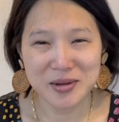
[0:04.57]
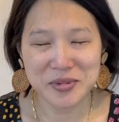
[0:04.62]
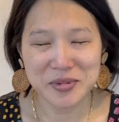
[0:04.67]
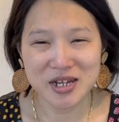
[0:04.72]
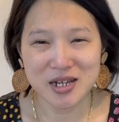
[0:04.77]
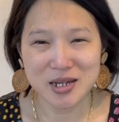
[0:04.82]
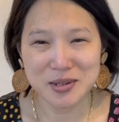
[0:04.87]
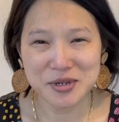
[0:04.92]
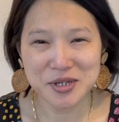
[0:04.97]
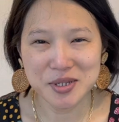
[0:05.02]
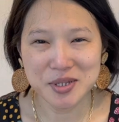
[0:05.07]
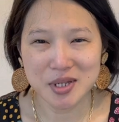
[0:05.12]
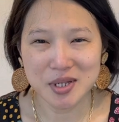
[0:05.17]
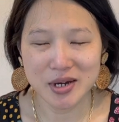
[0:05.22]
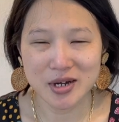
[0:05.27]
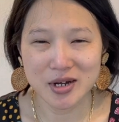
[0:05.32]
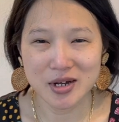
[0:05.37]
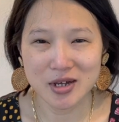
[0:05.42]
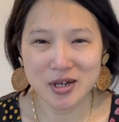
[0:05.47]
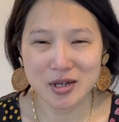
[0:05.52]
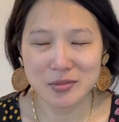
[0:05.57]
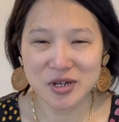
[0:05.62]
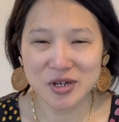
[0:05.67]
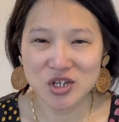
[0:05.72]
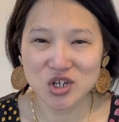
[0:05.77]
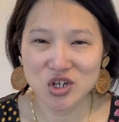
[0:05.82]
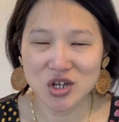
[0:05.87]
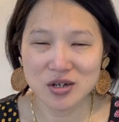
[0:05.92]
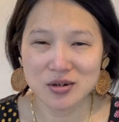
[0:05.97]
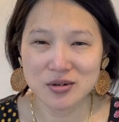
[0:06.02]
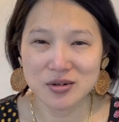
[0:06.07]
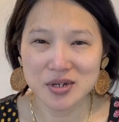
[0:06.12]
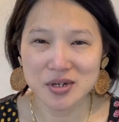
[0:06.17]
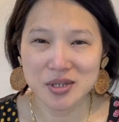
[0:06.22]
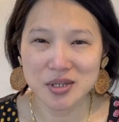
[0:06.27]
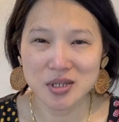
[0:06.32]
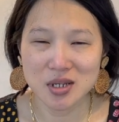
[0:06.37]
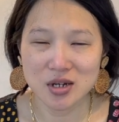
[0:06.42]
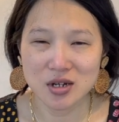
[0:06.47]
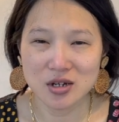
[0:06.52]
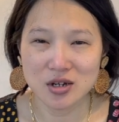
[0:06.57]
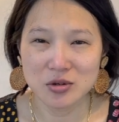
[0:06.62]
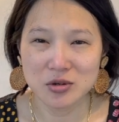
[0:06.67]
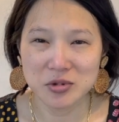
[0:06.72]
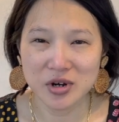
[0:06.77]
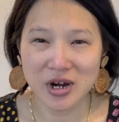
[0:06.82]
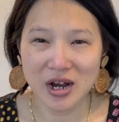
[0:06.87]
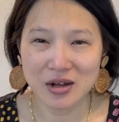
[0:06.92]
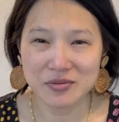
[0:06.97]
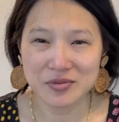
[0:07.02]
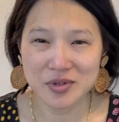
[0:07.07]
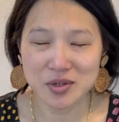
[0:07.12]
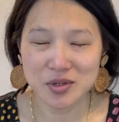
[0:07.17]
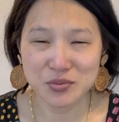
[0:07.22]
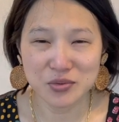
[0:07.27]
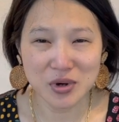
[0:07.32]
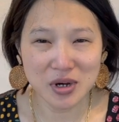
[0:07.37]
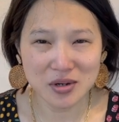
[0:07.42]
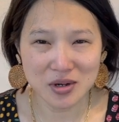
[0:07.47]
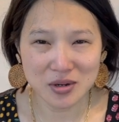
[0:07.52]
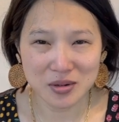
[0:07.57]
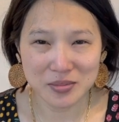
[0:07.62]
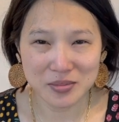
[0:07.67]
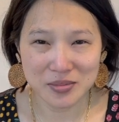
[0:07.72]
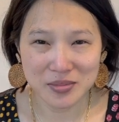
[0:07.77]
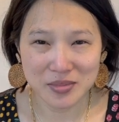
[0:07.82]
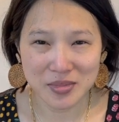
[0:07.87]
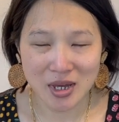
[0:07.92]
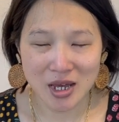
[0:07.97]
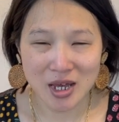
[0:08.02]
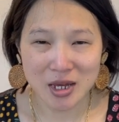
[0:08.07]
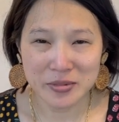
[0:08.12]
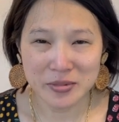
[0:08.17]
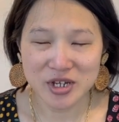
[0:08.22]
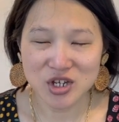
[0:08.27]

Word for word: my name is Sarah and my channel is Knotty Gnome Crafts. Welcome. My